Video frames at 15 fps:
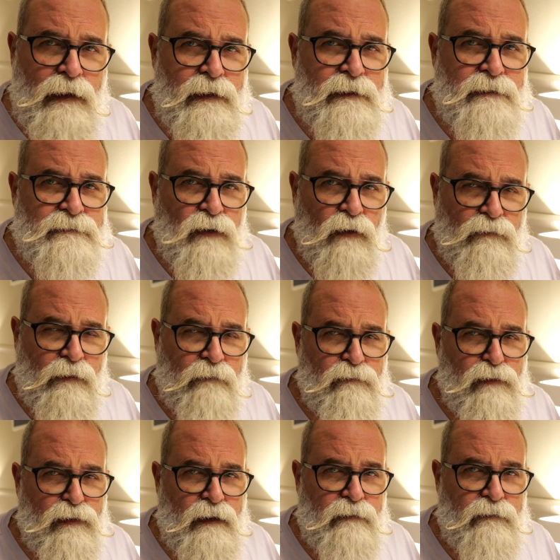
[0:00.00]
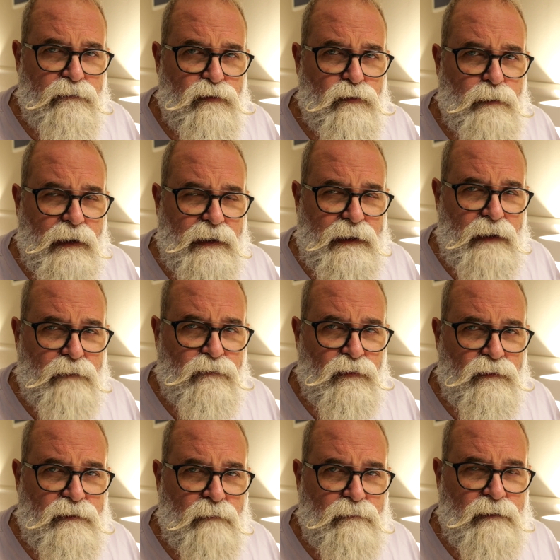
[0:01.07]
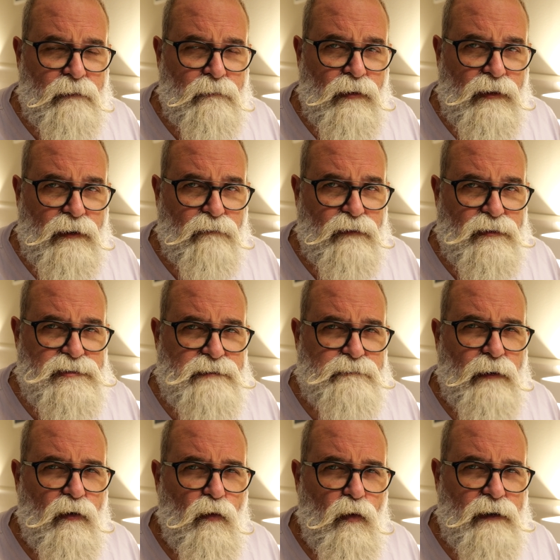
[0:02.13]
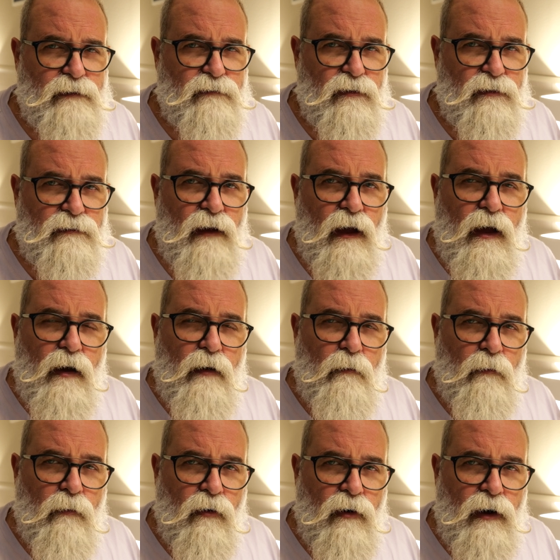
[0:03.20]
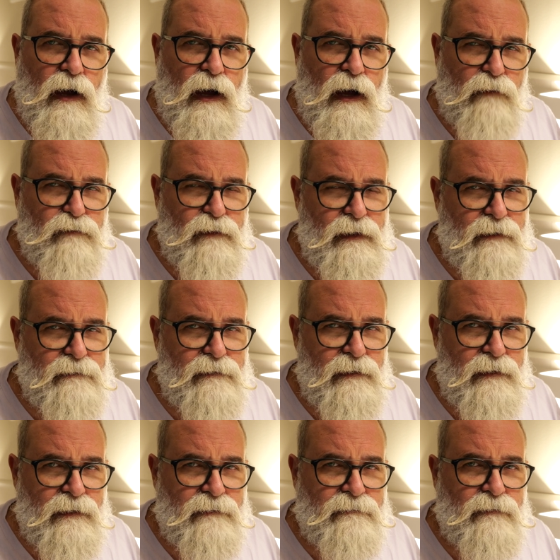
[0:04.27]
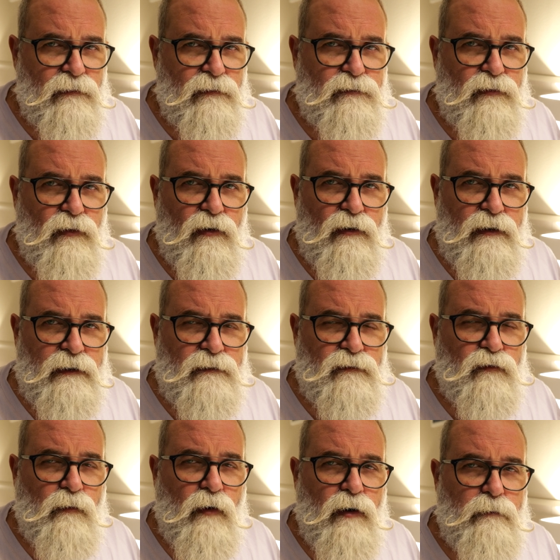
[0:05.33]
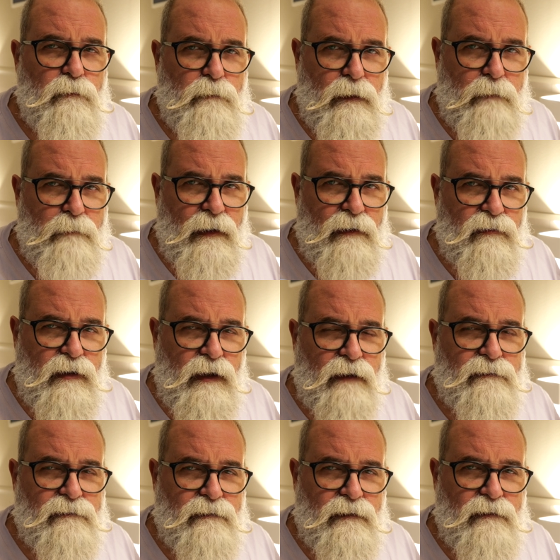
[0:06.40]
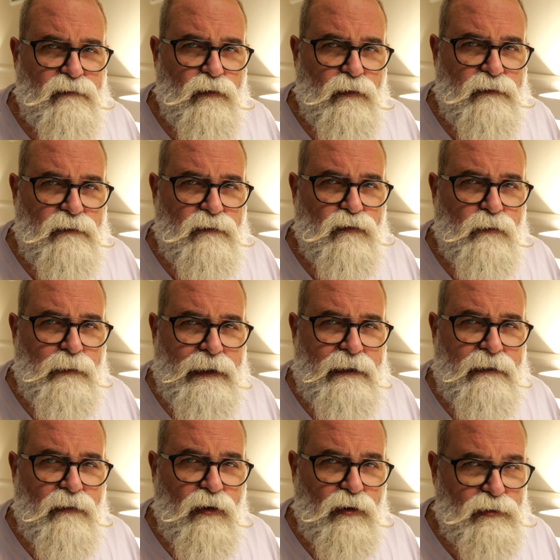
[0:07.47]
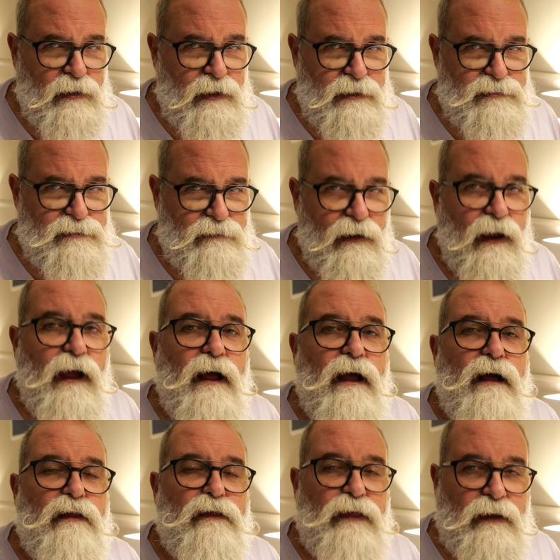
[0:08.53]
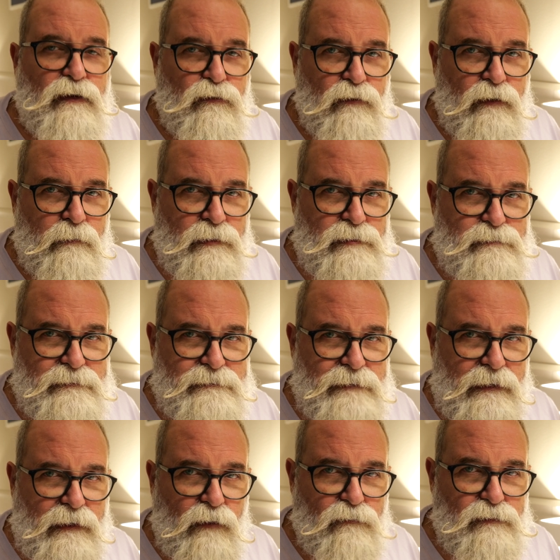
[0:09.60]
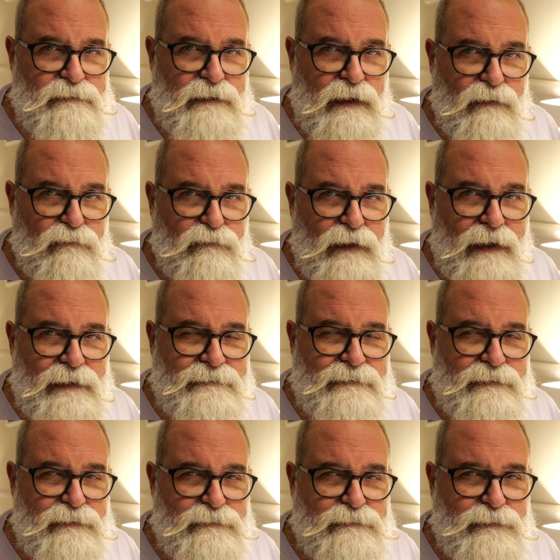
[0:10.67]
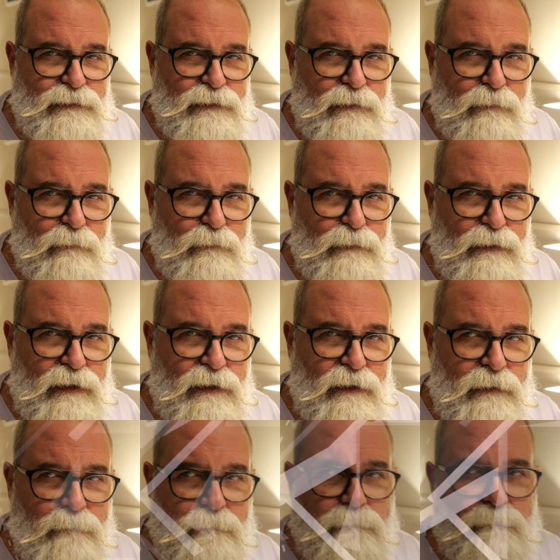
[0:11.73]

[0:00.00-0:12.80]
links of everything I reviewed by K&F Concept, Sandmarc, and Flashes by Westcott, more affiliated links, and also a link to my PayPal account in case you wanted to make a donation. Thank you very much. Please take care of yourself, and see you soon. Bye.